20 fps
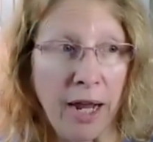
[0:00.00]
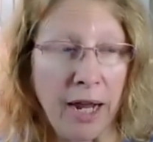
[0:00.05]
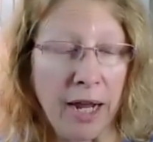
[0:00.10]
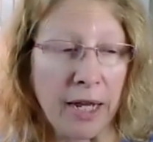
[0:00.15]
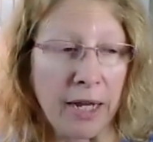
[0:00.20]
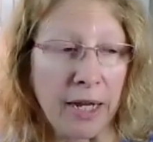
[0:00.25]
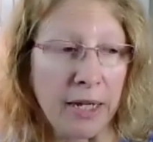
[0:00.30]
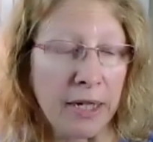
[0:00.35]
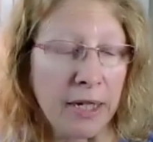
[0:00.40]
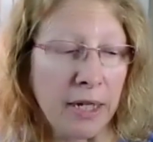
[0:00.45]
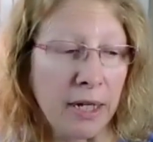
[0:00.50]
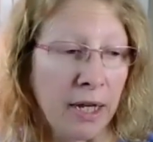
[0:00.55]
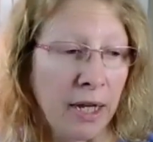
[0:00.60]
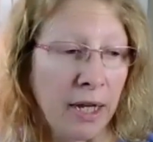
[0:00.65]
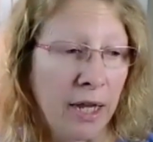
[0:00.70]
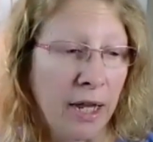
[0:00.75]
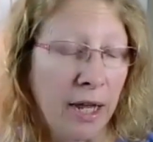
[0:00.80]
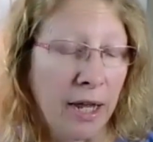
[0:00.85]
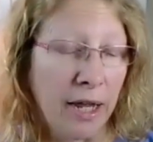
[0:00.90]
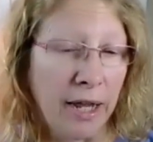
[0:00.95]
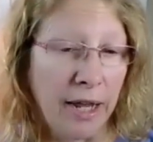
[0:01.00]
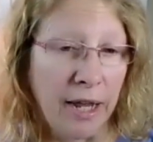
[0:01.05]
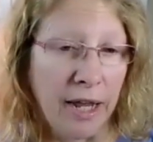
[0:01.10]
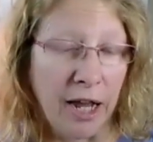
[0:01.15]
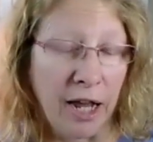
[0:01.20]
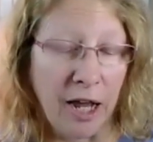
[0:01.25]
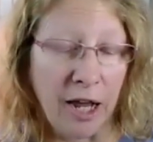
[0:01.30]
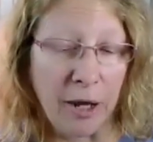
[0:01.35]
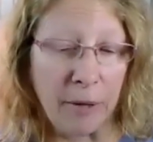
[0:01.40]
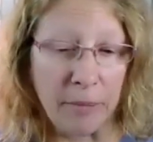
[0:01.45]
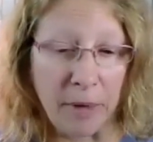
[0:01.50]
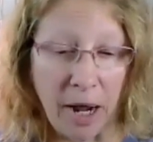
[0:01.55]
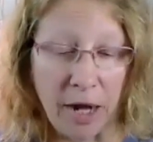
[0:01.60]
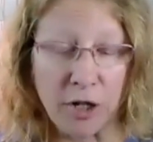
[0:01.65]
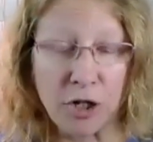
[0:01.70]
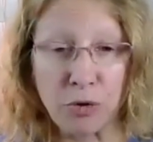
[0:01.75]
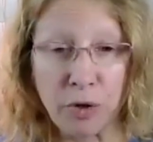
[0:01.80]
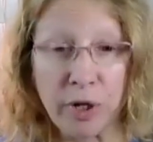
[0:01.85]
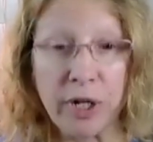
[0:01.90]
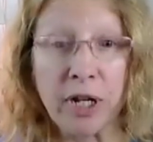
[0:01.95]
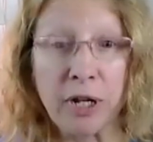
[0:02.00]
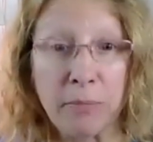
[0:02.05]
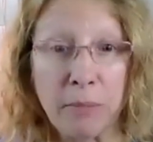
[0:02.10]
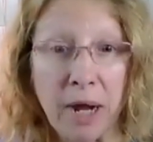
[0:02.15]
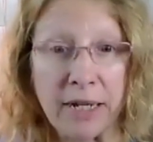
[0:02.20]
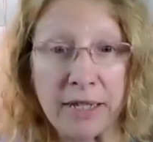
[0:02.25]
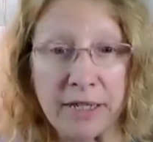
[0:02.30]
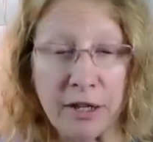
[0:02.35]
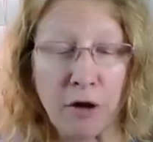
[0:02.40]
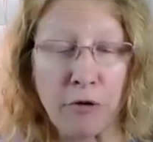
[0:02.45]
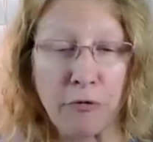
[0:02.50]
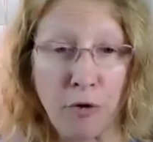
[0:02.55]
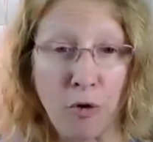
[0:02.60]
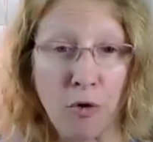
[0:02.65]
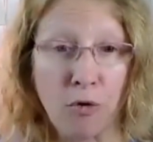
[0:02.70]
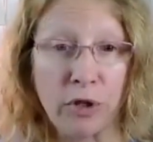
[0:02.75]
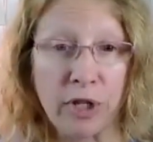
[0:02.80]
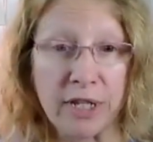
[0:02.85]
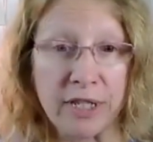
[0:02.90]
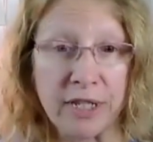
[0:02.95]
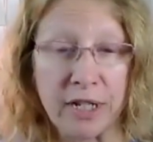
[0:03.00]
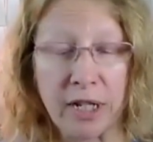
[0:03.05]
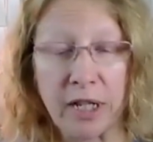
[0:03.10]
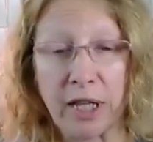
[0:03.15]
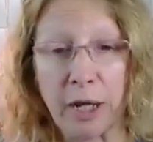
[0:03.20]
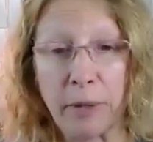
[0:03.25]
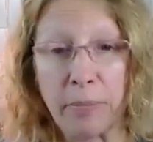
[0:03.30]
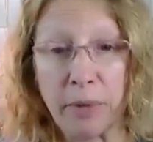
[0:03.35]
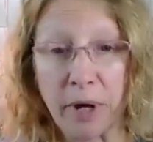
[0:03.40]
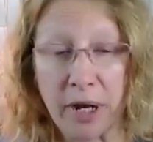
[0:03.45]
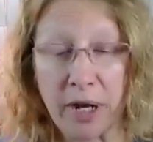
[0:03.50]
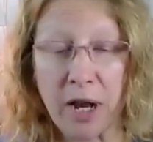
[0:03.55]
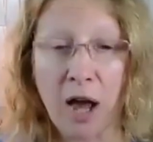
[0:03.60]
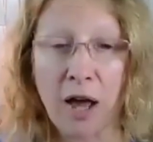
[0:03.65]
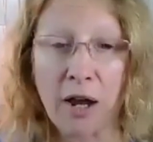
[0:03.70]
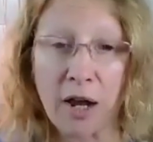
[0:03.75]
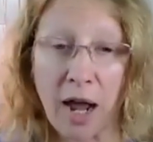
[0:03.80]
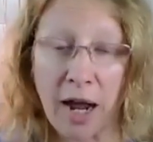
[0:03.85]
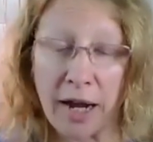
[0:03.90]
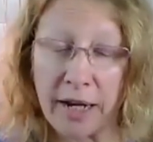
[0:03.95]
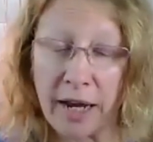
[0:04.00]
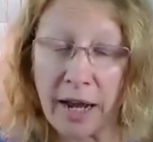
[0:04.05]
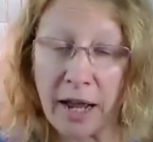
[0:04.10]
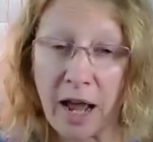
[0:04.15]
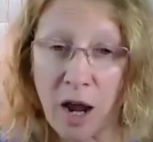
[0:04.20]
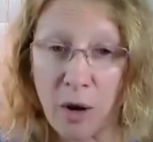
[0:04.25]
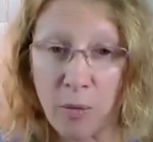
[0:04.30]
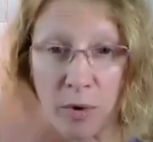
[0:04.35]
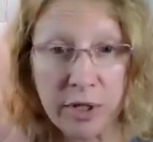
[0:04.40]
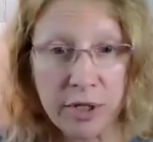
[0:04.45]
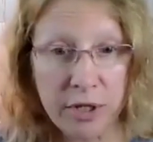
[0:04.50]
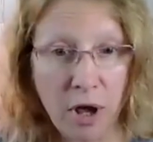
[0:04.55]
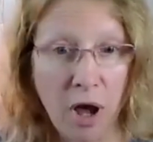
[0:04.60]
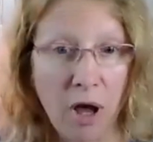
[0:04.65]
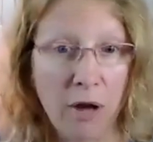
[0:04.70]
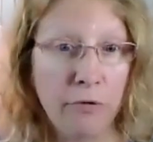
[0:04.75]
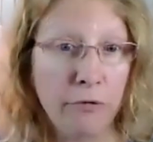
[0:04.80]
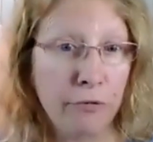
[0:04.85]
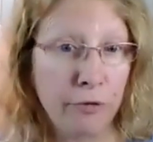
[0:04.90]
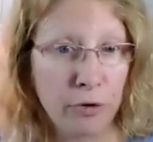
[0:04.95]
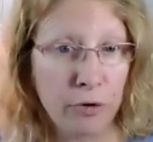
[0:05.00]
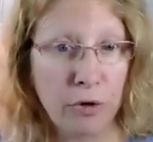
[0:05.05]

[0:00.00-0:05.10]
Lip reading: And I treated myself holistically, but I was on